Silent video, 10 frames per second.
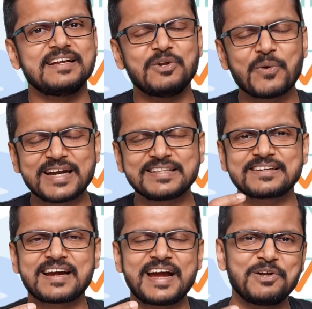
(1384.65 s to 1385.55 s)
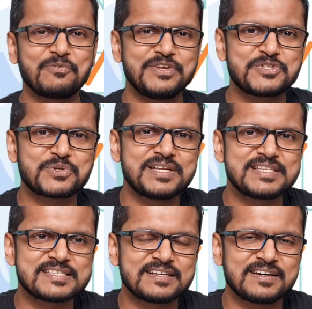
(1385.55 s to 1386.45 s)
Look at the kind of
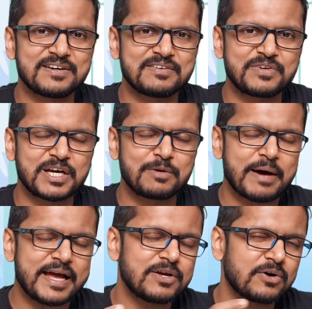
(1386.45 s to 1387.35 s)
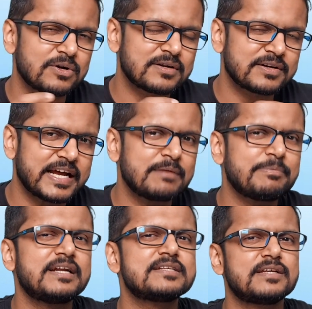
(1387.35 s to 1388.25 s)
insurance done by your
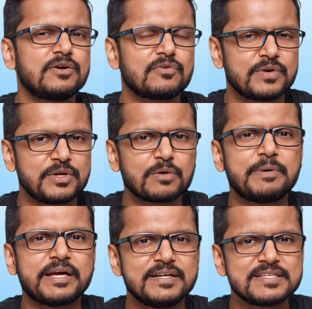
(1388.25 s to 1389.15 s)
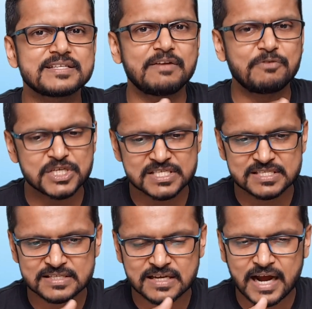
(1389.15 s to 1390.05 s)
grandparents and your parents, and which
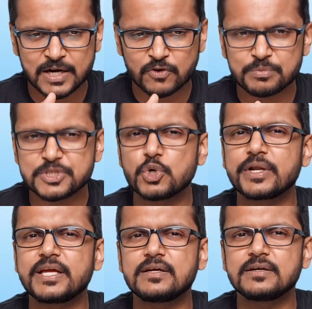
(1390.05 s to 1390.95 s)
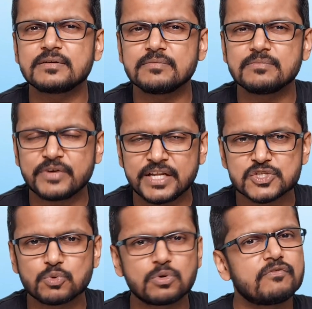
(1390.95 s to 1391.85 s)
is kind of maturing very
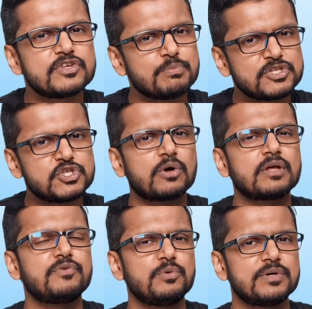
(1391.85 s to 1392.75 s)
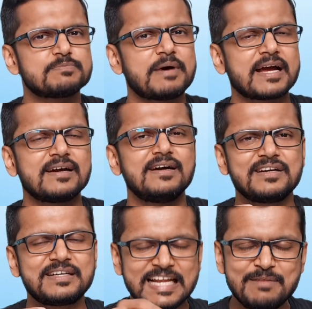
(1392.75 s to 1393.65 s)
soon, or which matured a few years back.
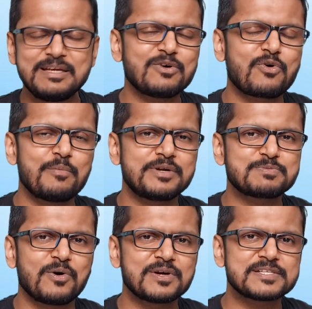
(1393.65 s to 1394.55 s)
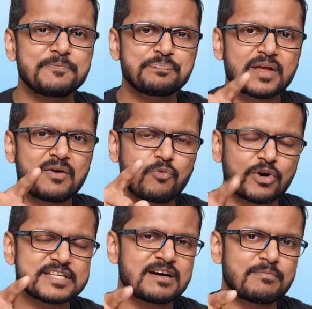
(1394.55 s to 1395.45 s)
Tell me in the comments box,
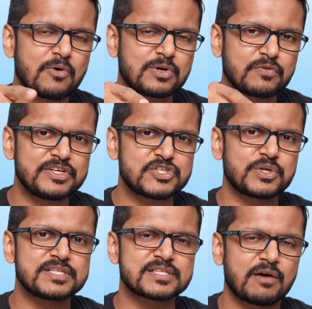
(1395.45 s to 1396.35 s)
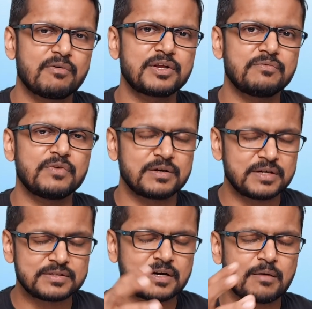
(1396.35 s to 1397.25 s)
what is the amount of insurance cover,
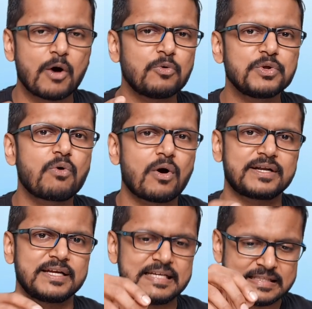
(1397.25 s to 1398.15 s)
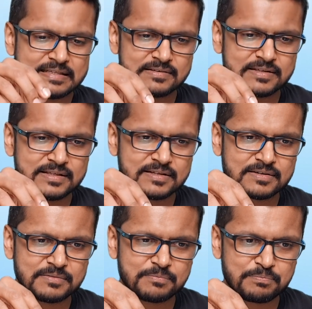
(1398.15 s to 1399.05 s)
the amount you got in
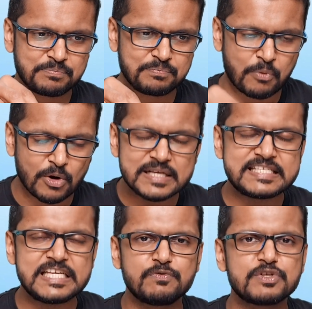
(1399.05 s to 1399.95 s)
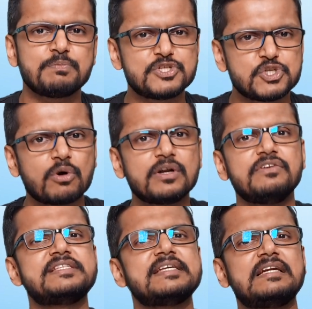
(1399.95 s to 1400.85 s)
the policies which matured
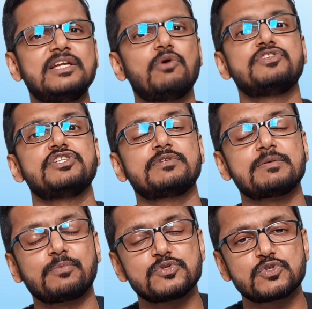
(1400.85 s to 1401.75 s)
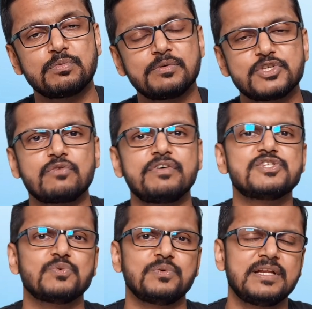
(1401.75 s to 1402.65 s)
recently or which are supposed to mature very
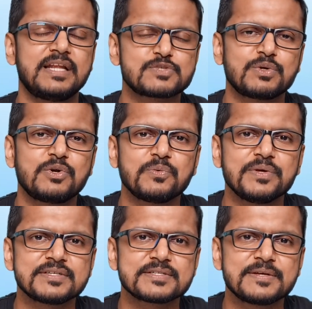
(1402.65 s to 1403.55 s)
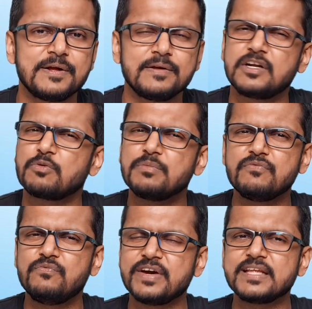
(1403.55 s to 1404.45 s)
soon in next 1 or 2 years. It will be
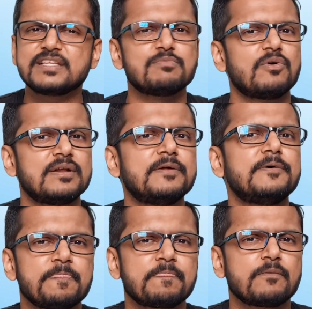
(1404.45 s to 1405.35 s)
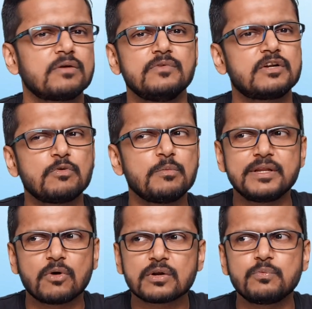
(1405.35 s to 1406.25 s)
very small. Or it will be
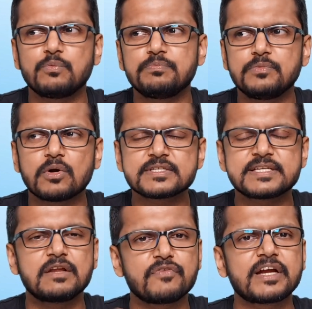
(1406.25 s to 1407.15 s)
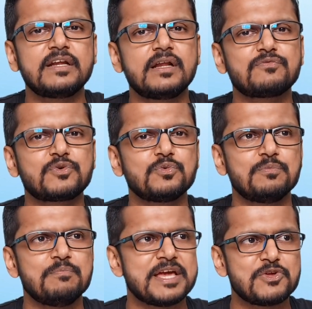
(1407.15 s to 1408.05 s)
not significant enough to
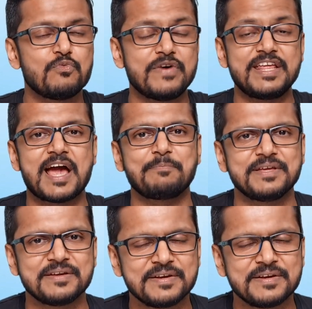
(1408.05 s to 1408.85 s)
make you very happy.